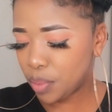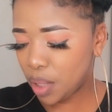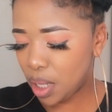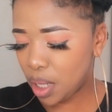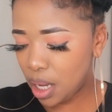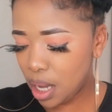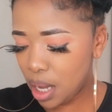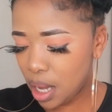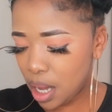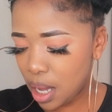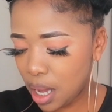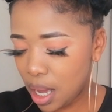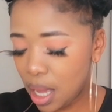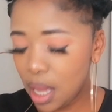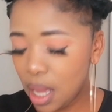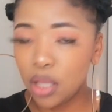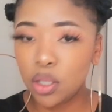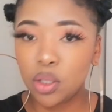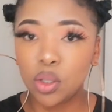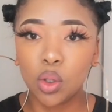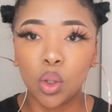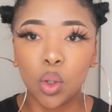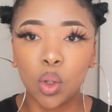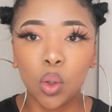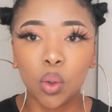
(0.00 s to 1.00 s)
I had
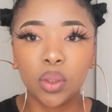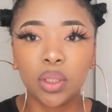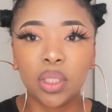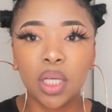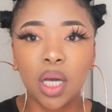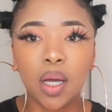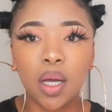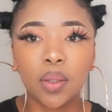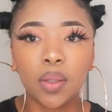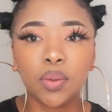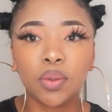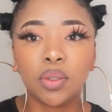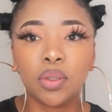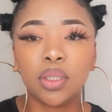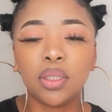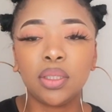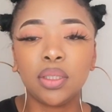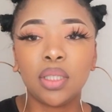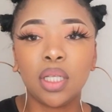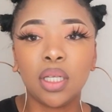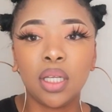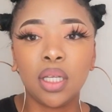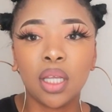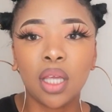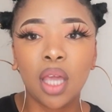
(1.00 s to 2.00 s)
to go down to
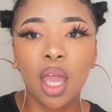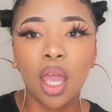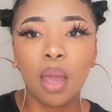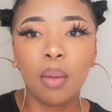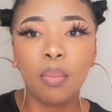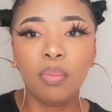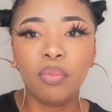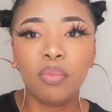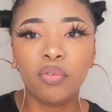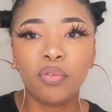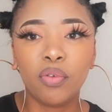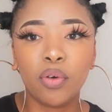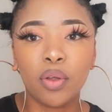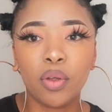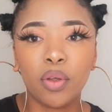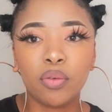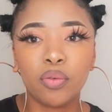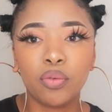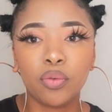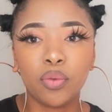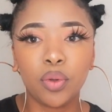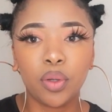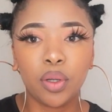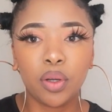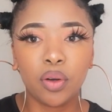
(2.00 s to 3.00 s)
Eastern Cape for the
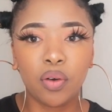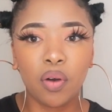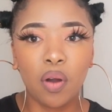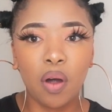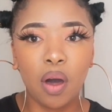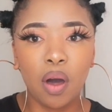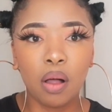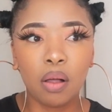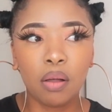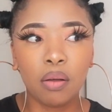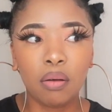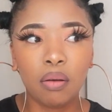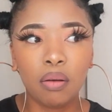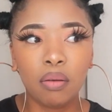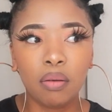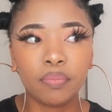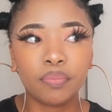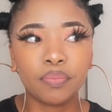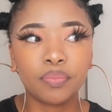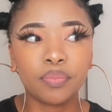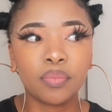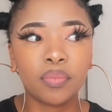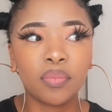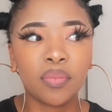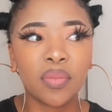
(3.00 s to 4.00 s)
funeral.
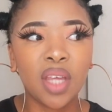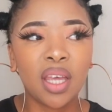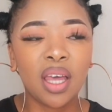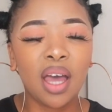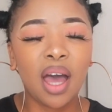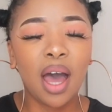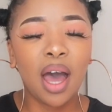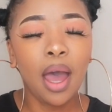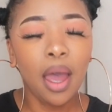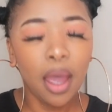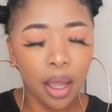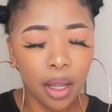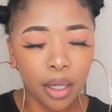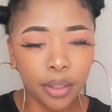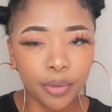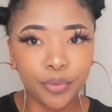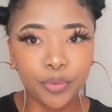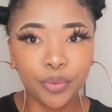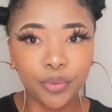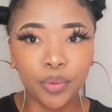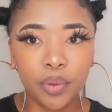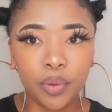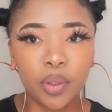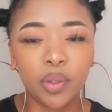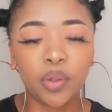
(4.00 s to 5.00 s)
I hate
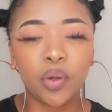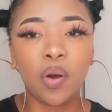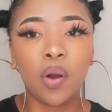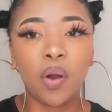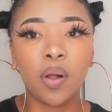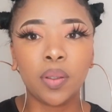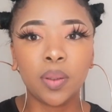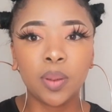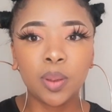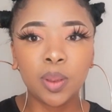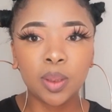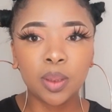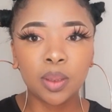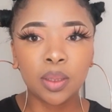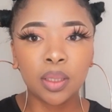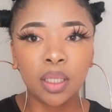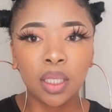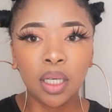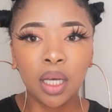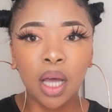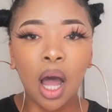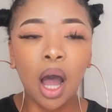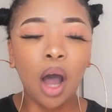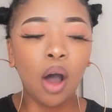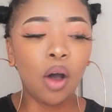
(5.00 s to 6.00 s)
funerals.
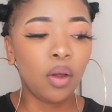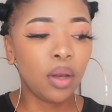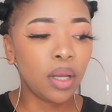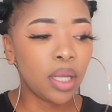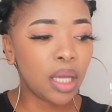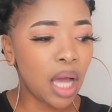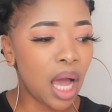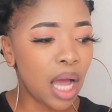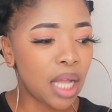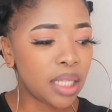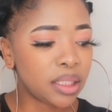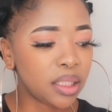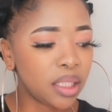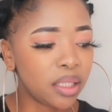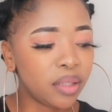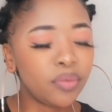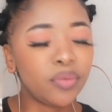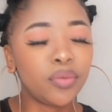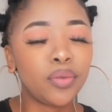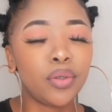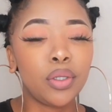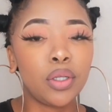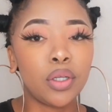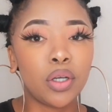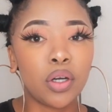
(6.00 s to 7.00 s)
I only attend
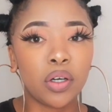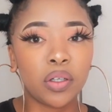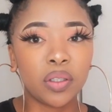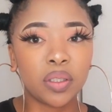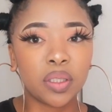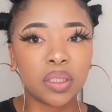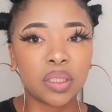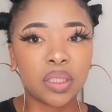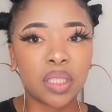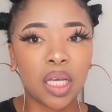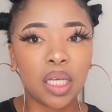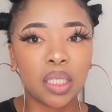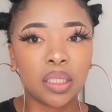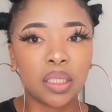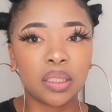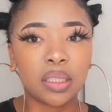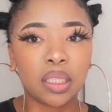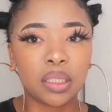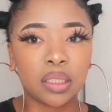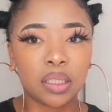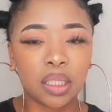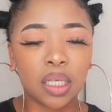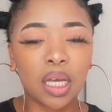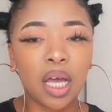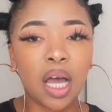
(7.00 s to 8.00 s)
funerals as a
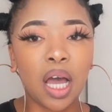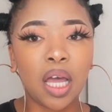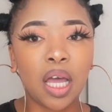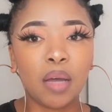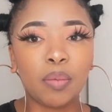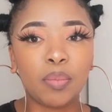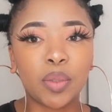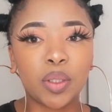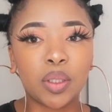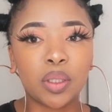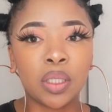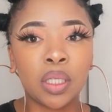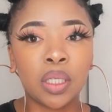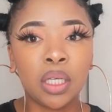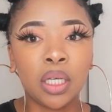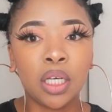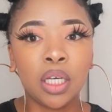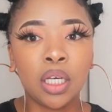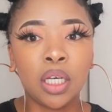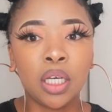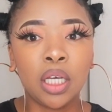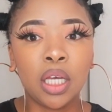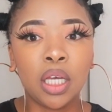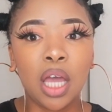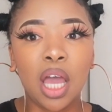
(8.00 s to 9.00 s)
Sakaya,
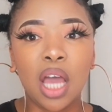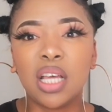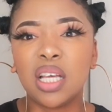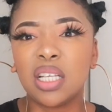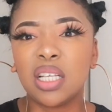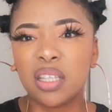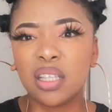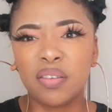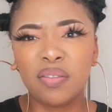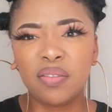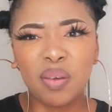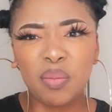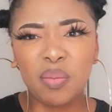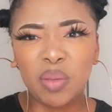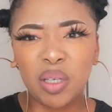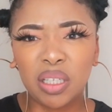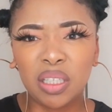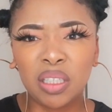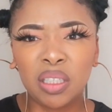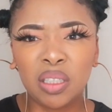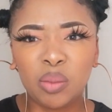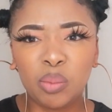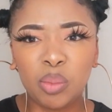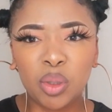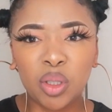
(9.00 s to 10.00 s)
as a
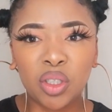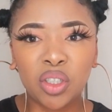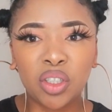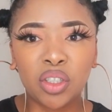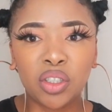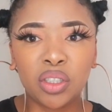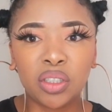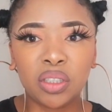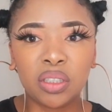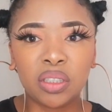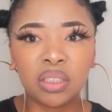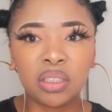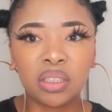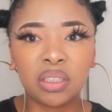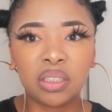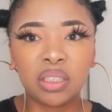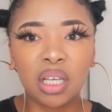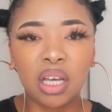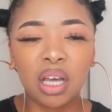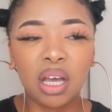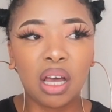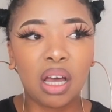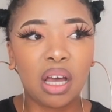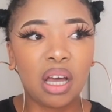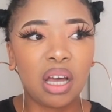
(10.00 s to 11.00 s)
family, because
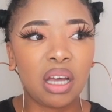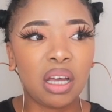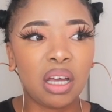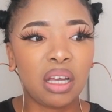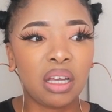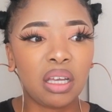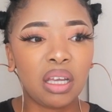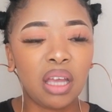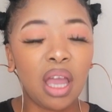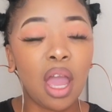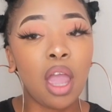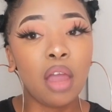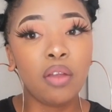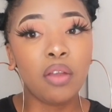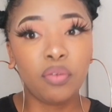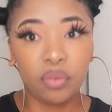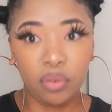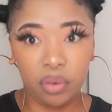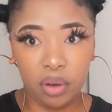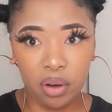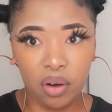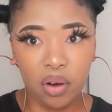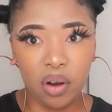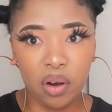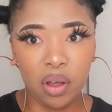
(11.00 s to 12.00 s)
I hate
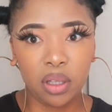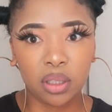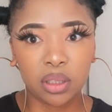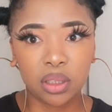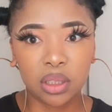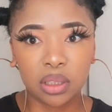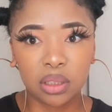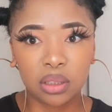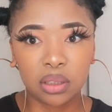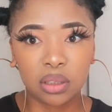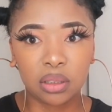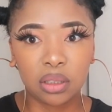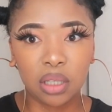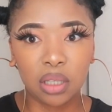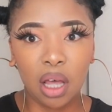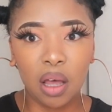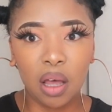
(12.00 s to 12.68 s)
funerals.